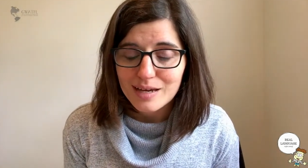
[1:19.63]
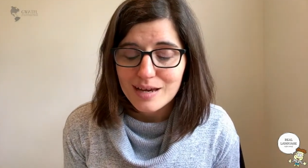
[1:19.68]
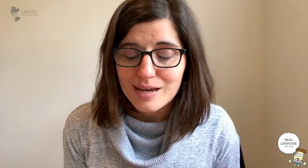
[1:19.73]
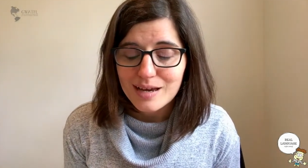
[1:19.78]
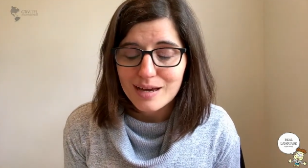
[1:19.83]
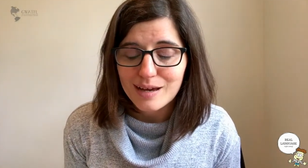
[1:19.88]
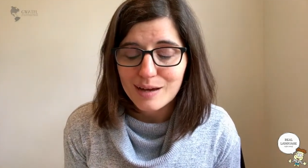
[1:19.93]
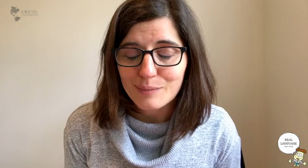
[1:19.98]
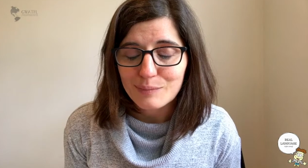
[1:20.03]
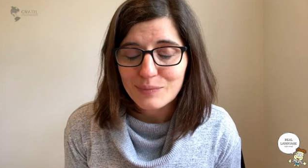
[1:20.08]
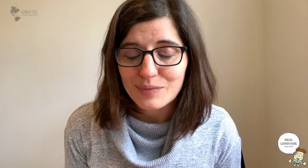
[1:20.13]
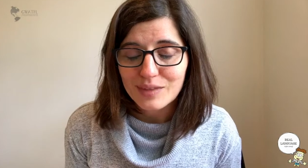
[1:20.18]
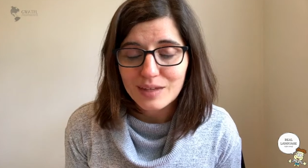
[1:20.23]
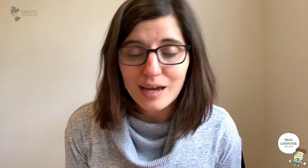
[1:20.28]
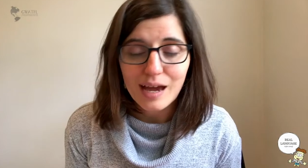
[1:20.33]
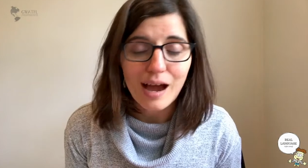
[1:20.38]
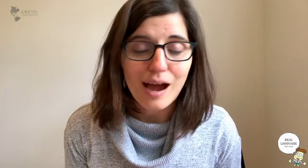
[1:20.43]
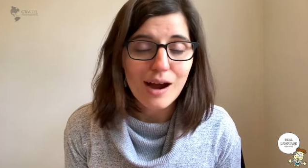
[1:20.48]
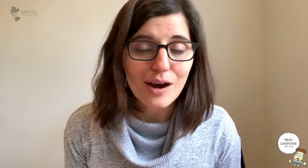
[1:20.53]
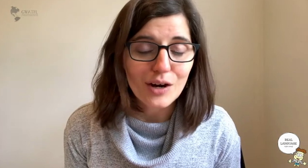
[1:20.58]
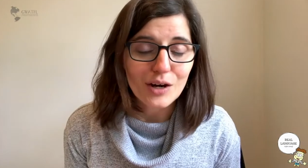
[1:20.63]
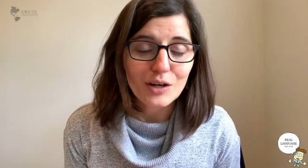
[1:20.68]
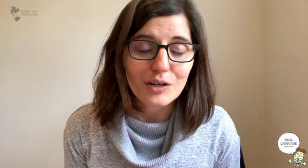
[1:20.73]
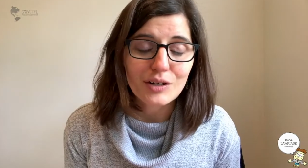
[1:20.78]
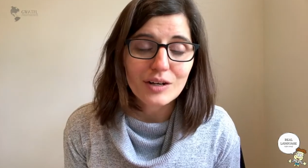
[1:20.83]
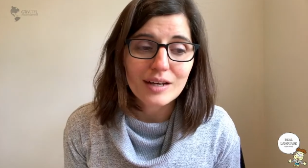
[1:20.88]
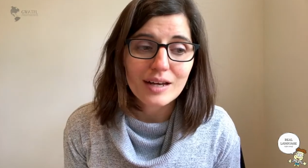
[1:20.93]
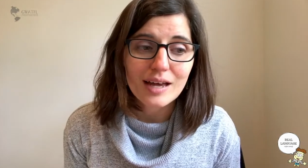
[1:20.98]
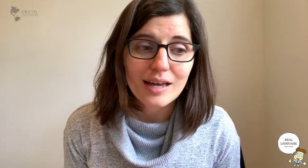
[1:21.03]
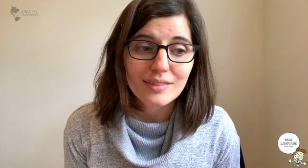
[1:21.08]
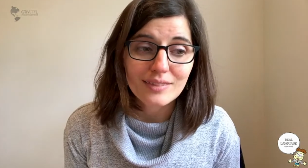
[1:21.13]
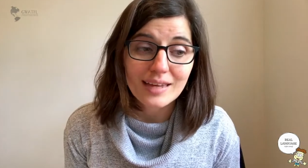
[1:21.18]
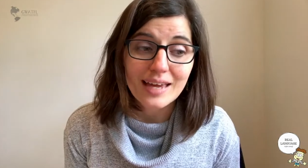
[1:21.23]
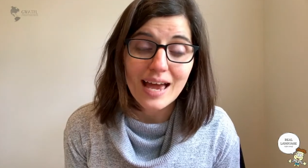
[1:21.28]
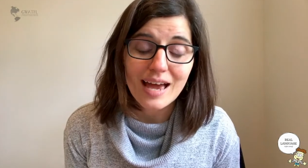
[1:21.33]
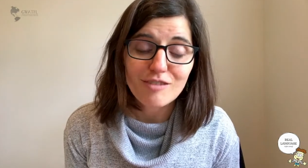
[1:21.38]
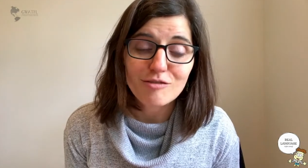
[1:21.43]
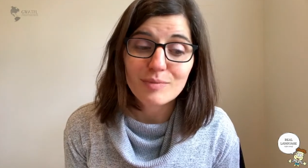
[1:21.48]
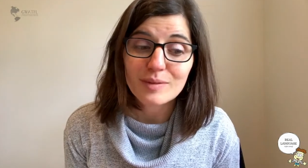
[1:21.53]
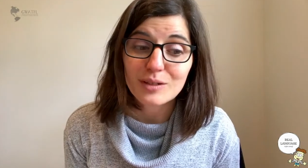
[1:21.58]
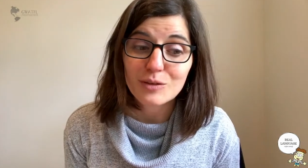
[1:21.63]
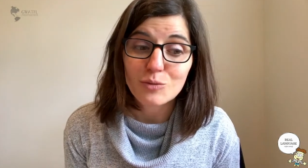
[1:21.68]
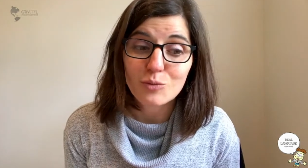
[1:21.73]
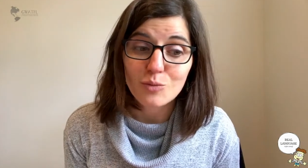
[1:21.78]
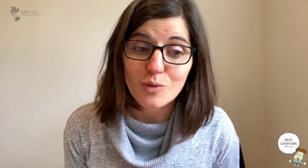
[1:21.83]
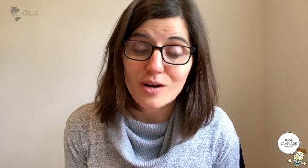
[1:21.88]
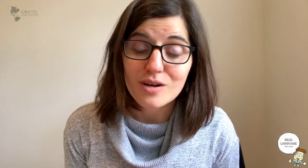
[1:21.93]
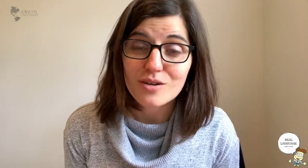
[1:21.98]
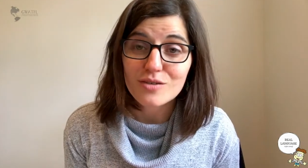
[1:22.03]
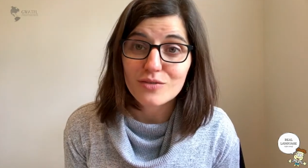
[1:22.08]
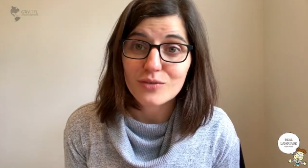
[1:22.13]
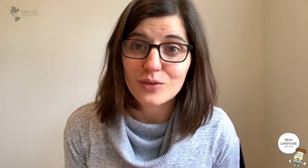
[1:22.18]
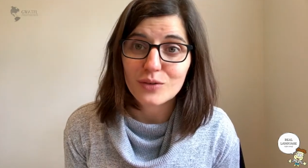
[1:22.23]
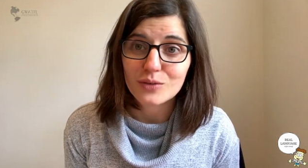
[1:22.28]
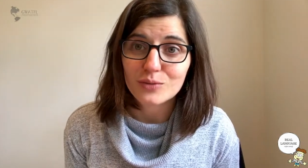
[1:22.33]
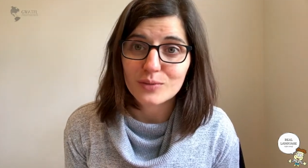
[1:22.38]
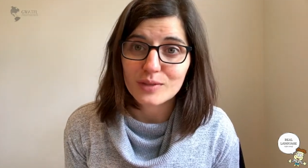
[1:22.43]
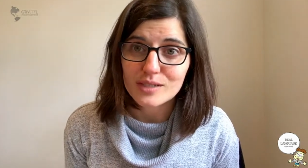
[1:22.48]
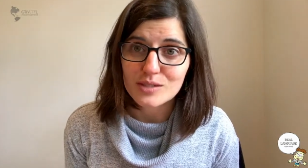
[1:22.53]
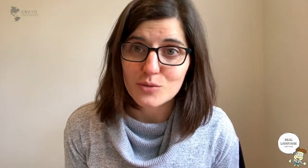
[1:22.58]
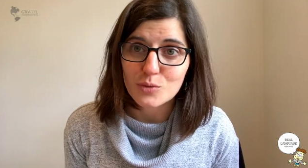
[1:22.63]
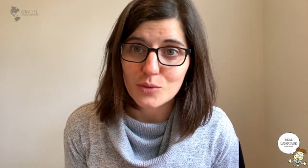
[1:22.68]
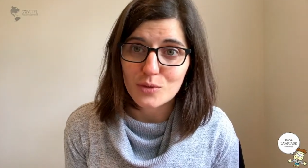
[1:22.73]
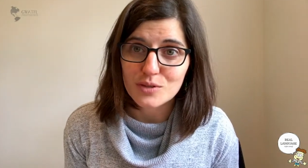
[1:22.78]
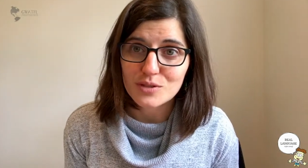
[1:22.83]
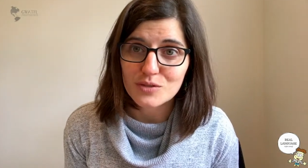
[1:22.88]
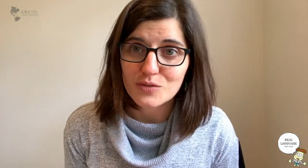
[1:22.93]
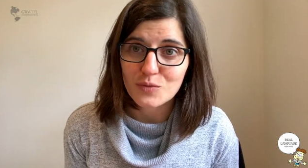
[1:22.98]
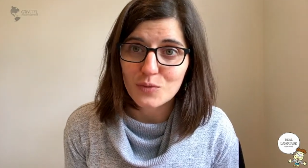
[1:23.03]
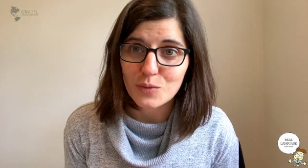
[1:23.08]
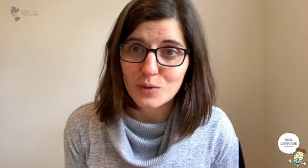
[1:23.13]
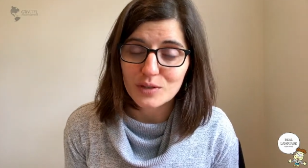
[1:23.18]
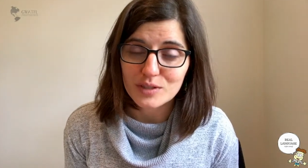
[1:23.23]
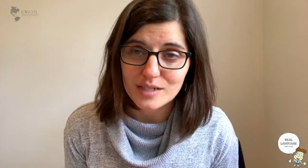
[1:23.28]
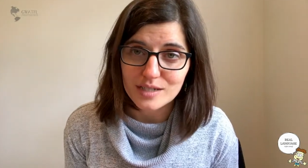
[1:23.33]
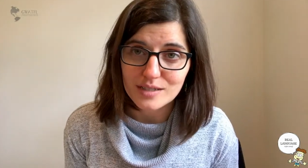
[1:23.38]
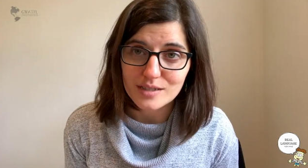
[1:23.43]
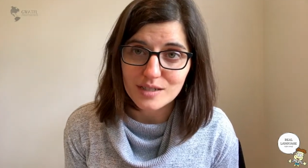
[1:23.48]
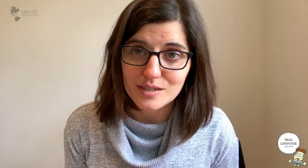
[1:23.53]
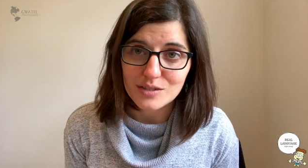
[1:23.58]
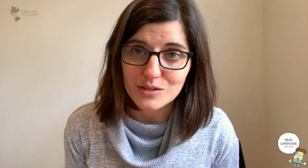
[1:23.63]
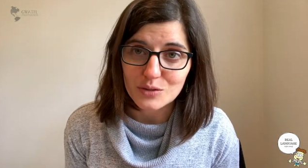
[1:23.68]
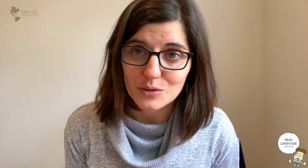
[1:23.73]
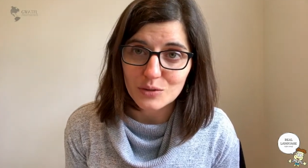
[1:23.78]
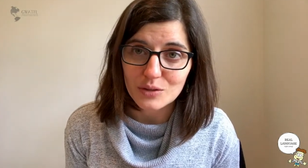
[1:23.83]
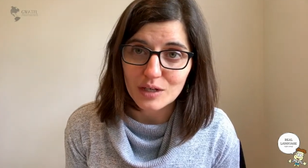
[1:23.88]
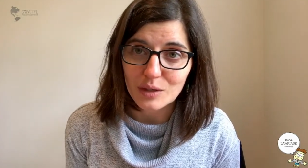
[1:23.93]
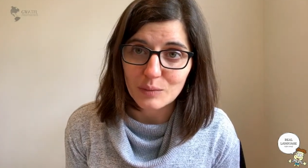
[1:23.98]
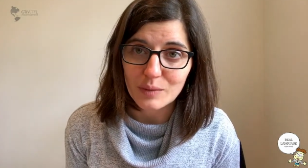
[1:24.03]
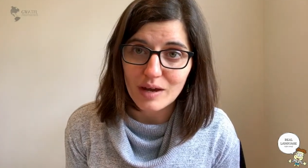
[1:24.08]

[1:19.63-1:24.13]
They have been a wonderful resource for distance learning.